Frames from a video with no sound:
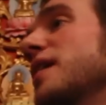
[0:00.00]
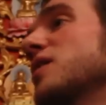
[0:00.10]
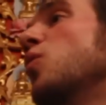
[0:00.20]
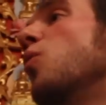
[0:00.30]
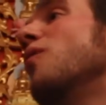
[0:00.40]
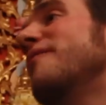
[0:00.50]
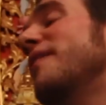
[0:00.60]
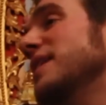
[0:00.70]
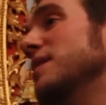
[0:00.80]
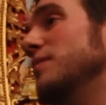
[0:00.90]
kind of core
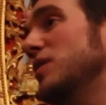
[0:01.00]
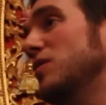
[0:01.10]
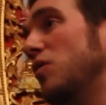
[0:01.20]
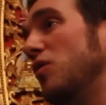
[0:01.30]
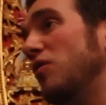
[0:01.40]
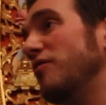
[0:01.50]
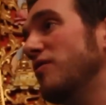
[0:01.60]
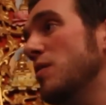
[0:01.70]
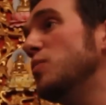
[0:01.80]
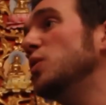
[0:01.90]
fundament of
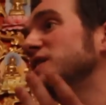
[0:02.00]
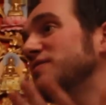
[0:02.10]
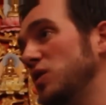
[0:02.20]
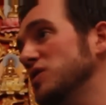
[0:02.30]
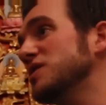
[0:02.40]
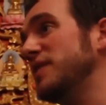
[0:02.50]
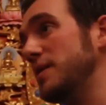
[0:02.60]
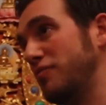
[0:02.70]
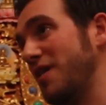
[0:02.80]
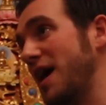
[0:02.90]
Buddhist philosophy
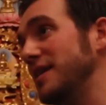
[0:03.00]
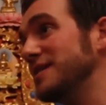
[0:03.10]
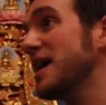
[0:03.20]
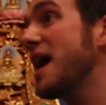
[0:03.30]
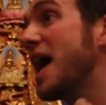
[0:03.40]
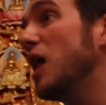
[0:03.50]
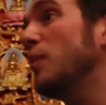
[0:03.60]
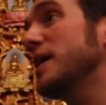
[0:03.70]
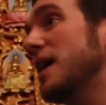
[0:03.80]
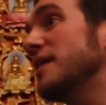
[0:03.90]
and practice.
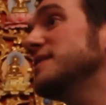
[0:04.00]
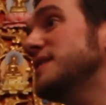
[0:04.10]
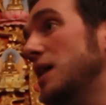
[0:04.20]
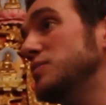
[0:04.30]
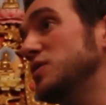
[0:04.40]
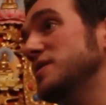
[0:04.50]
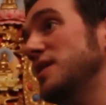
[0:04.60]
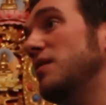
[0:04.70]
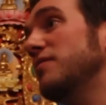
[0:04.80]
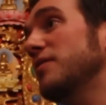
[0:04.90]
Helping others helps
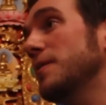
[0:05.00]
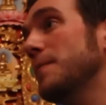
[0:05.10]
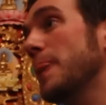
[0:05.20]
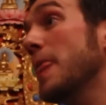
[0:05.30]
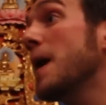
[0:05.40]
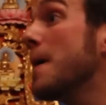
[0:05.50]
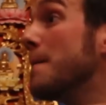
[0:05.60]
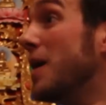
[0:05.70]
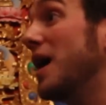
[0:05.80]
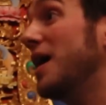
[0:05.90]
yourself.
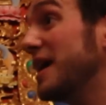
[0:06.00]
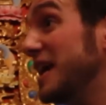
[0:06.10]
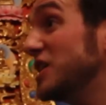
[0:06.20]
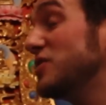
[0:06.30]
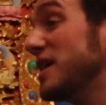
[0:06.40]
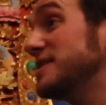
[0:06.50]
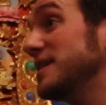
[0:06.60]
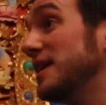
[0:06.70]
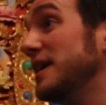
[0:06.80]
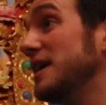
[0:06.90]
But,
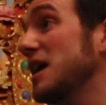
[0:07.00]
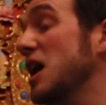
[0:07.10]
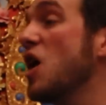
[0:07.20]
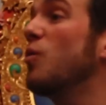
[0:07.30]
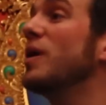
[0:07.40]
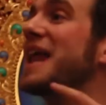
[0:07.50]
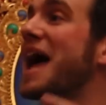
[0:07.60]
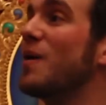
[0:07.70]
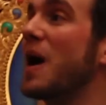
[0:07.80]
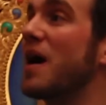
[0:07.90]
interestingly, we
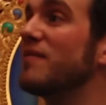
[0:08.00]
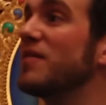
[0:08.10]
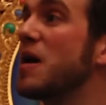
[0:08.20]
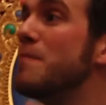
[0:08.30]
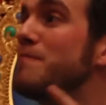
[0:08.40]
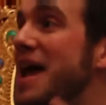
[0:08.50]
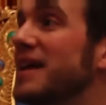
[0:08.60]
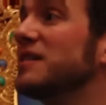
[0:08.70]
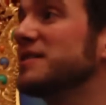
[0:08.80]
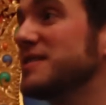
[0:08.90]
now have
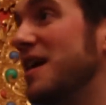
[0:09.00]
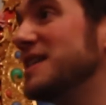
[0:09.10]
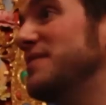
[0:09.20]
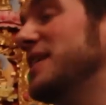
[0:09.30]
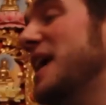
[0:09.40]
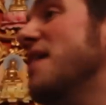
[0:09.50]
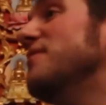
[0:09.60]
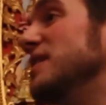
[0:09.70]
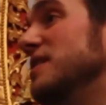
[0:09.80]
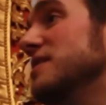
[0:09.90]
medical scientific
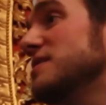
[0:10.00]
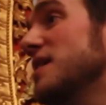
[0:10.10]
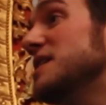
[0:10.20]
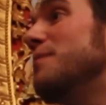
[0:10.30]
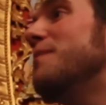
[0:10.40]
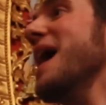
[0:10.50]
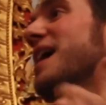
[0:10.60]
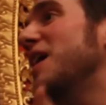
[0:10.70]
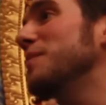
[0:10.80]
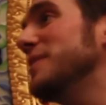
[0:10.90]
evidence to
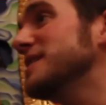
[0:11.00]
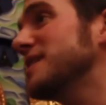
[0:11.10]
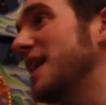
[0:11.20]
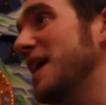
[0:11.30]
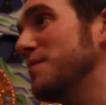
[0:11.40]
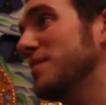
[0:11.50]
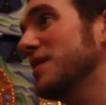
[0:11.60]
back up this claim.